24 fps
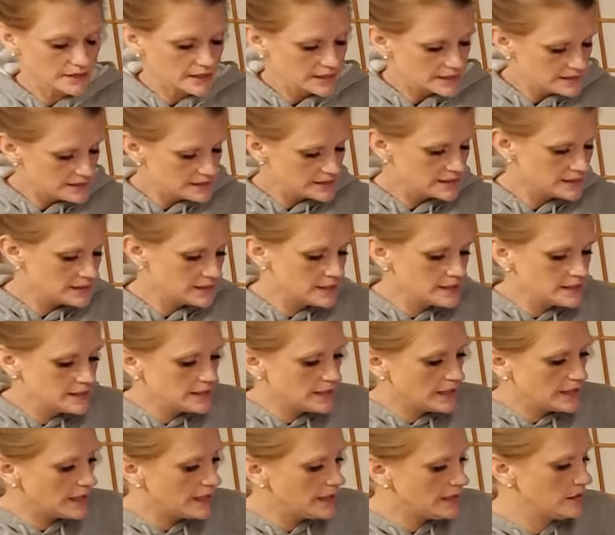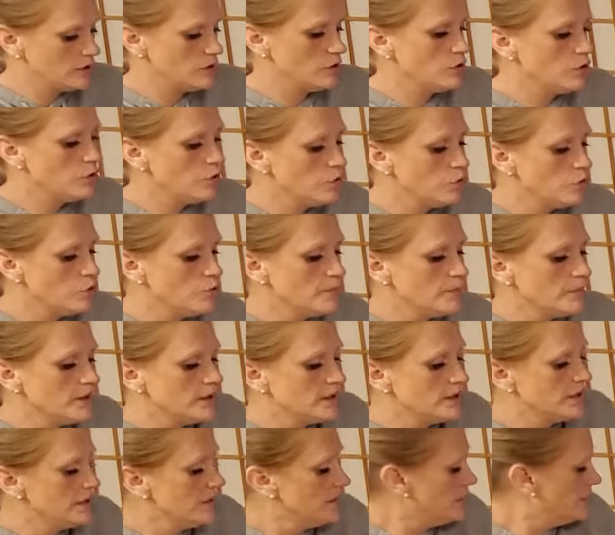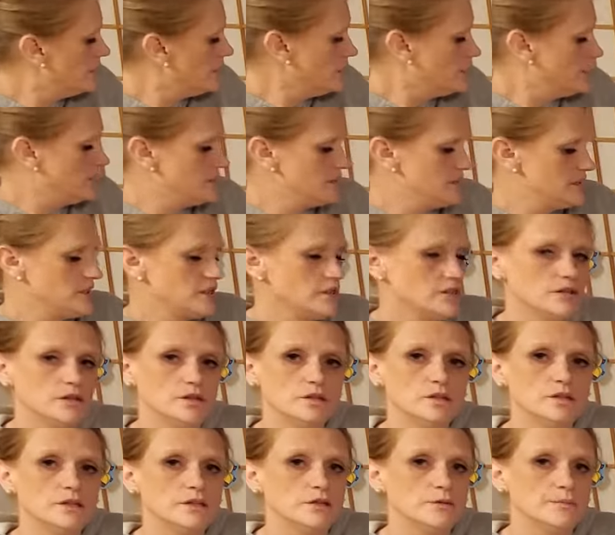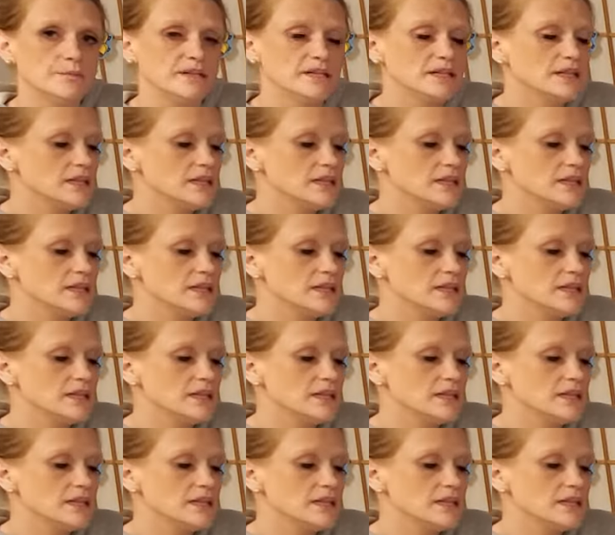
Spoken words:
I didn't get home till a little bit